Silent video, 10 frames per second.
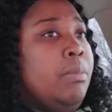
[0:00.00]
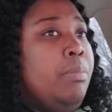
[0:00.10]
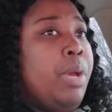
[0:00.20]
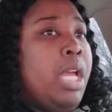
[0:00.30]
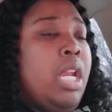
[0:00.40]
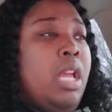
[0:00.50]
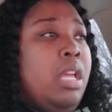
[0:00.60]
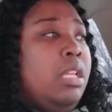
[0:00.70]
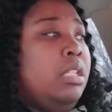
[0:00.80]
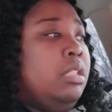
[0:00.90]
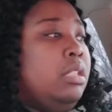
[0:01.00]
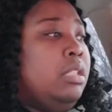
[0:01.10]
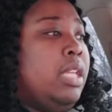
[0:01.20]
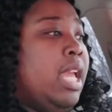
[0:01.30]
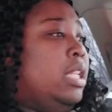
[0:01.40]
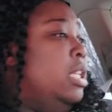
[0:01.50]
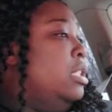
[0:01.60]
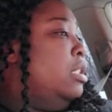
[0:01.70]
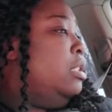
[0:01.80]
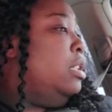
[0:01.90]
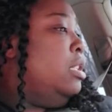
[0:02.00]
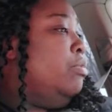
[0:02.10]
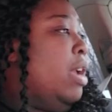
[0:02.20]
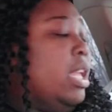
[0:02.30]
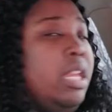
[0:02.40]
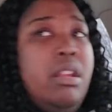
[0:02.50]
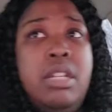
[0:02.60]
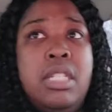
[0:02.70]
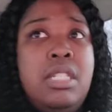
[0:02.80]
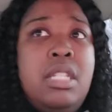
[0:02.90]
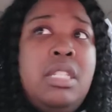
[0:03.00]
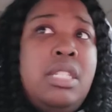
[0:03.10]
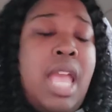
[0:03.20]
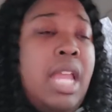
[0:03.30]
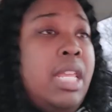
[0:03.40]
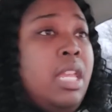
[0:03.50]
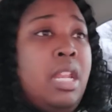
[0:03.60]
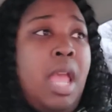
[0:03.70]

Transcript: But, uh, yeah, this, this right here, this, this is not it.